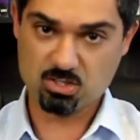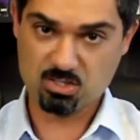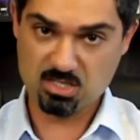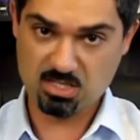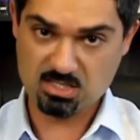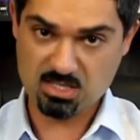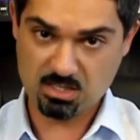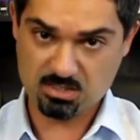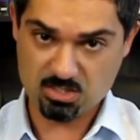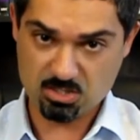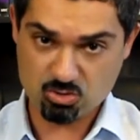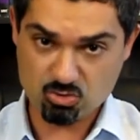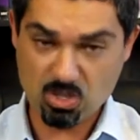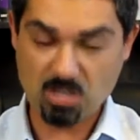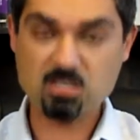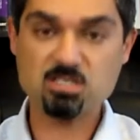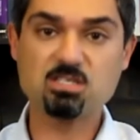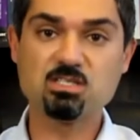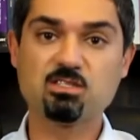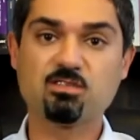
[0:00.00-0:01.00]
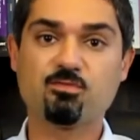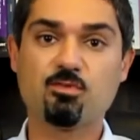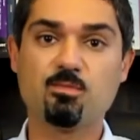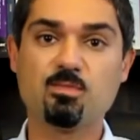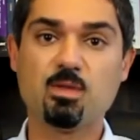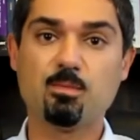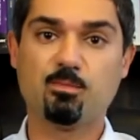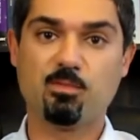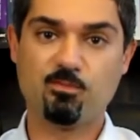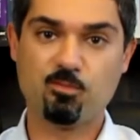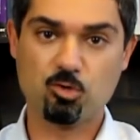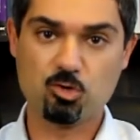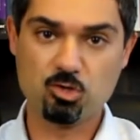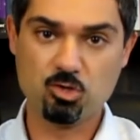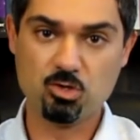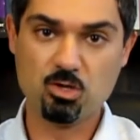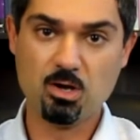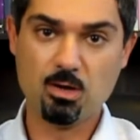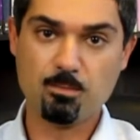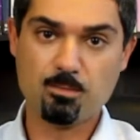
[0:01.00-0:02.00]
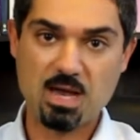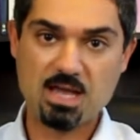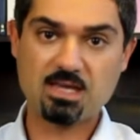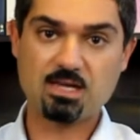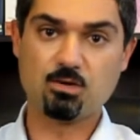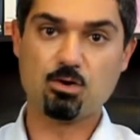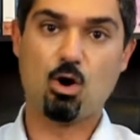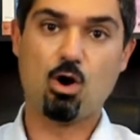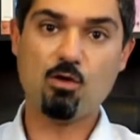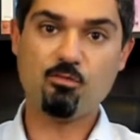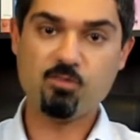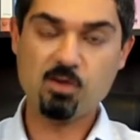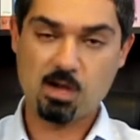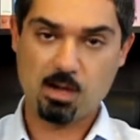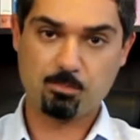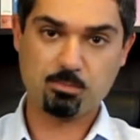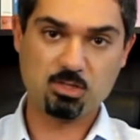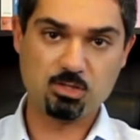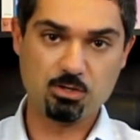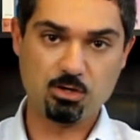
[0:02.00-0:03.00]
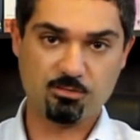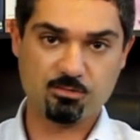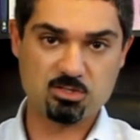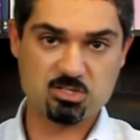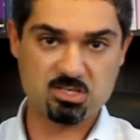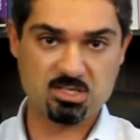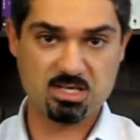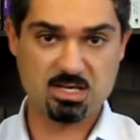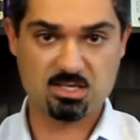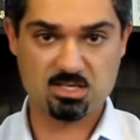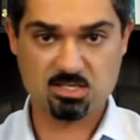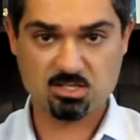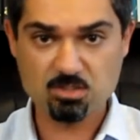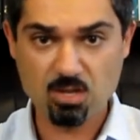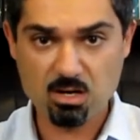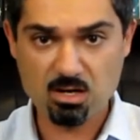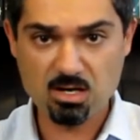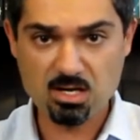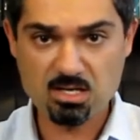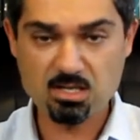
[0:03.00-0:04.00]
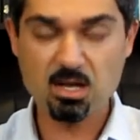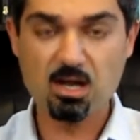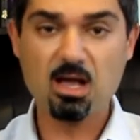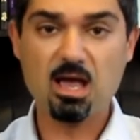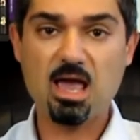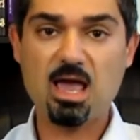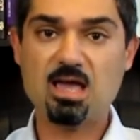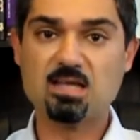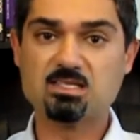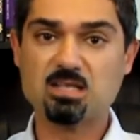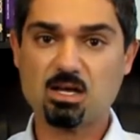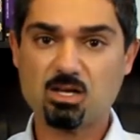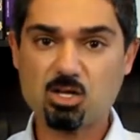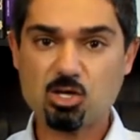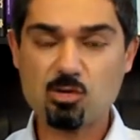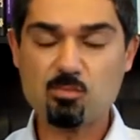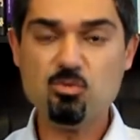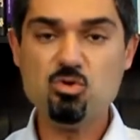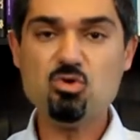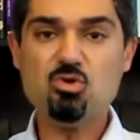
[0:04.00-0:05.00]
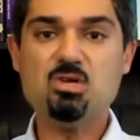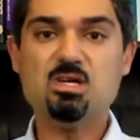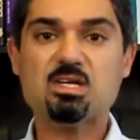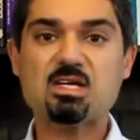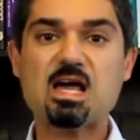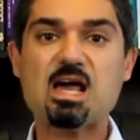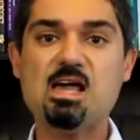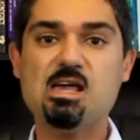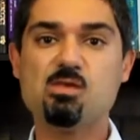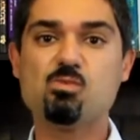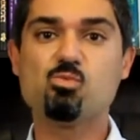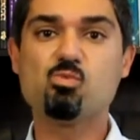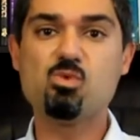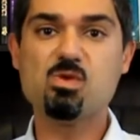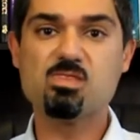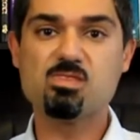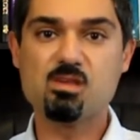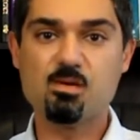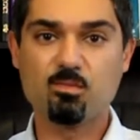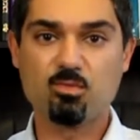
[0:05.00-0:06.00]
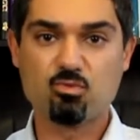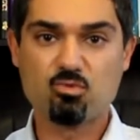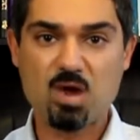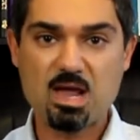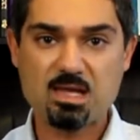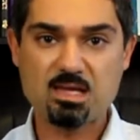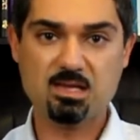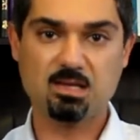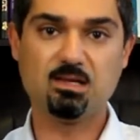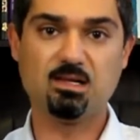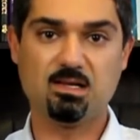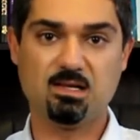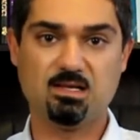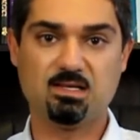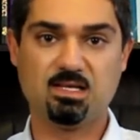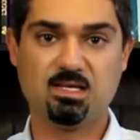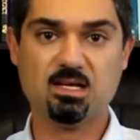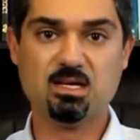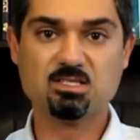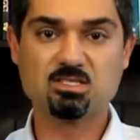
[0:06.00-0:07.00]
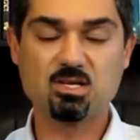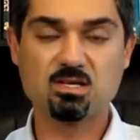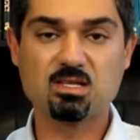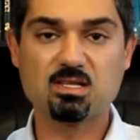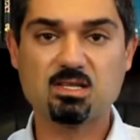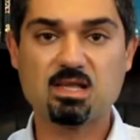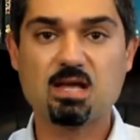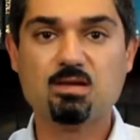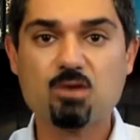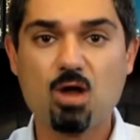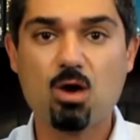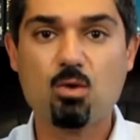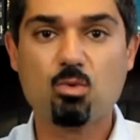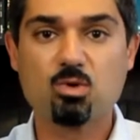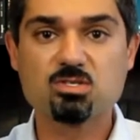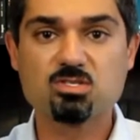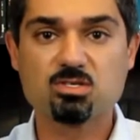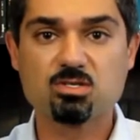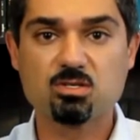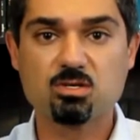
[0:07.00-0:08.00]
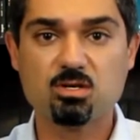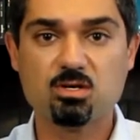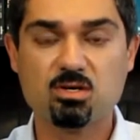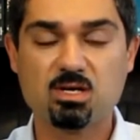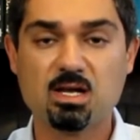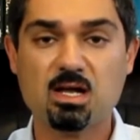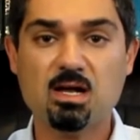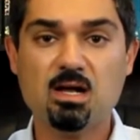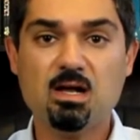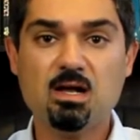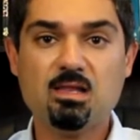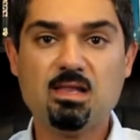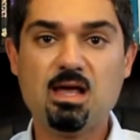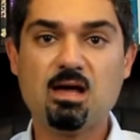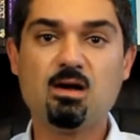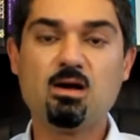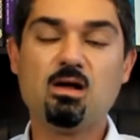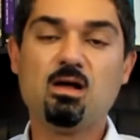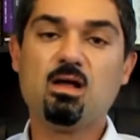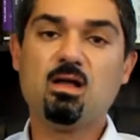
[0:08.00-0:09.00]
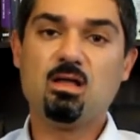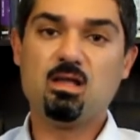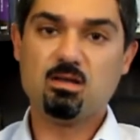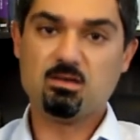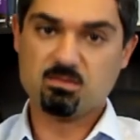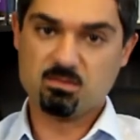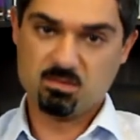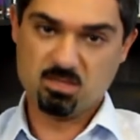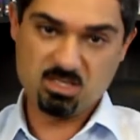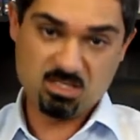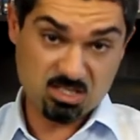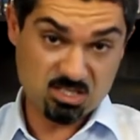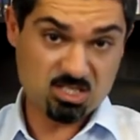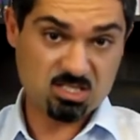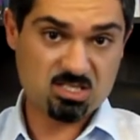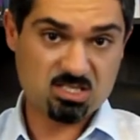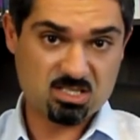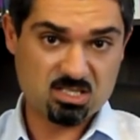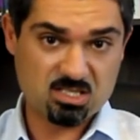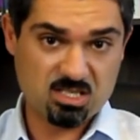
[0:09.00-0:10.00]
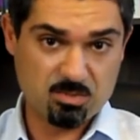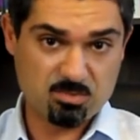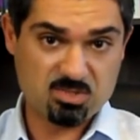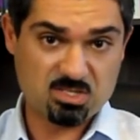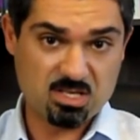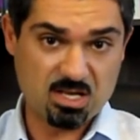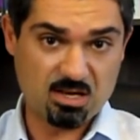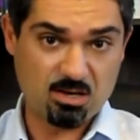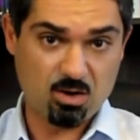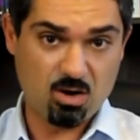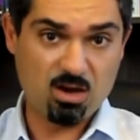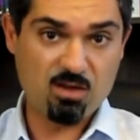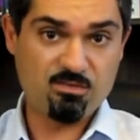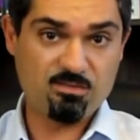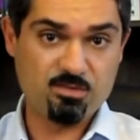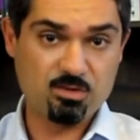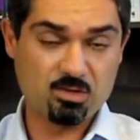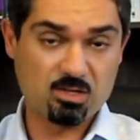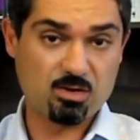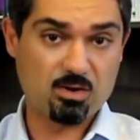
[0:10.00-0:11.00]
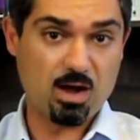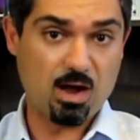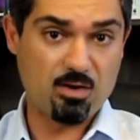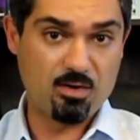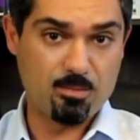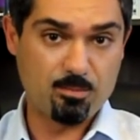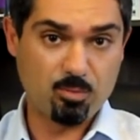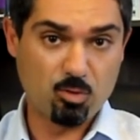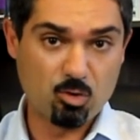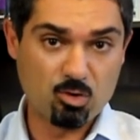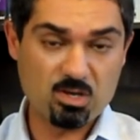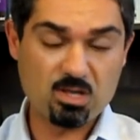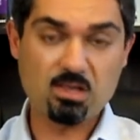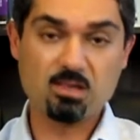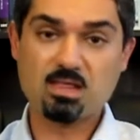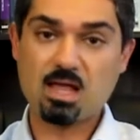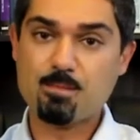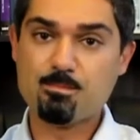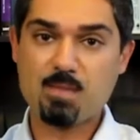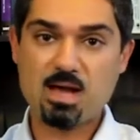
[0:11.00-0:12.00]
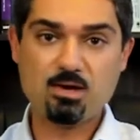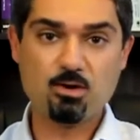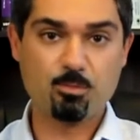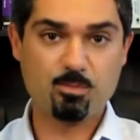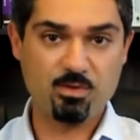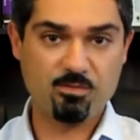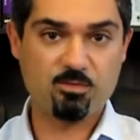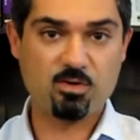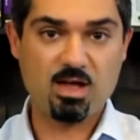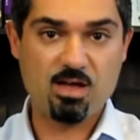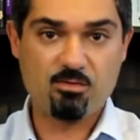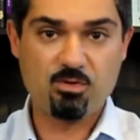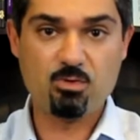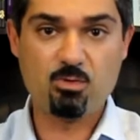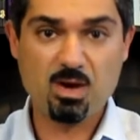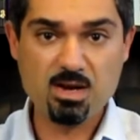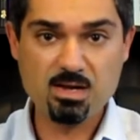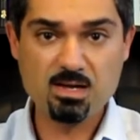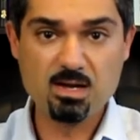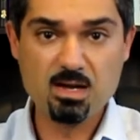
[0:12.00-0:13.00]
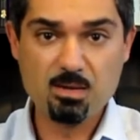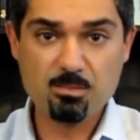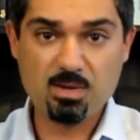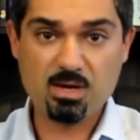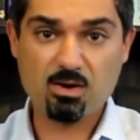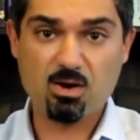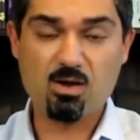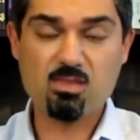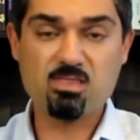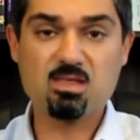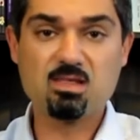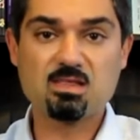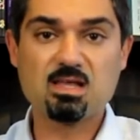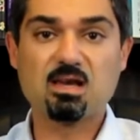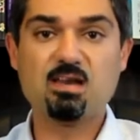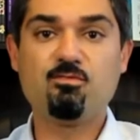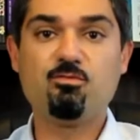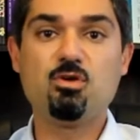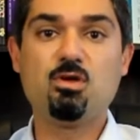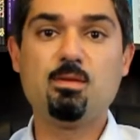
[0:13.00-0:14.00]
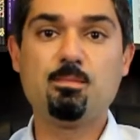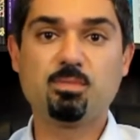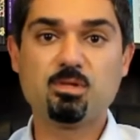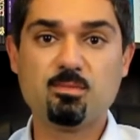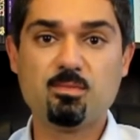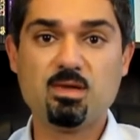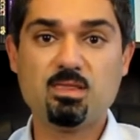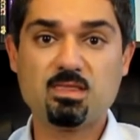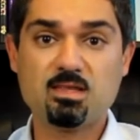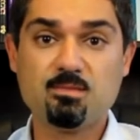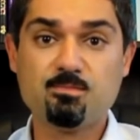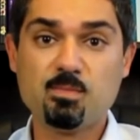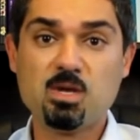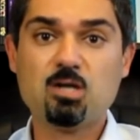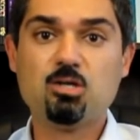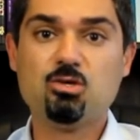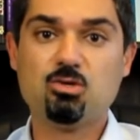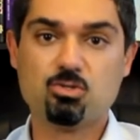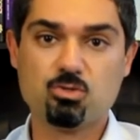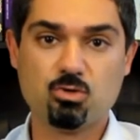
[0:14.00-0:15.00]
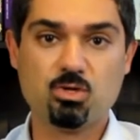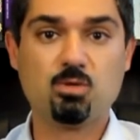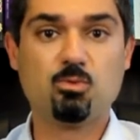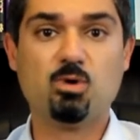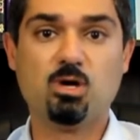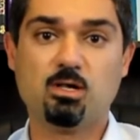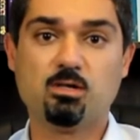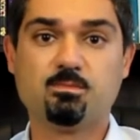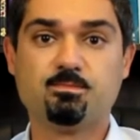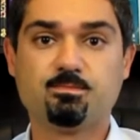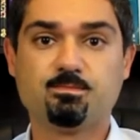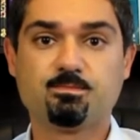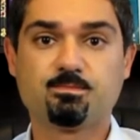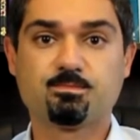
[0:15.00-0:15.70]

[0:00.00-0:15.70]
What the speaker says: detailed instructions from them before you make an offer, a plea offer to the other side, and communicate with them regularly so that they know what's occurring. Now, these are just tips that I feel are important. They may not be for everyone, but I think that if you implement them, you're doing well.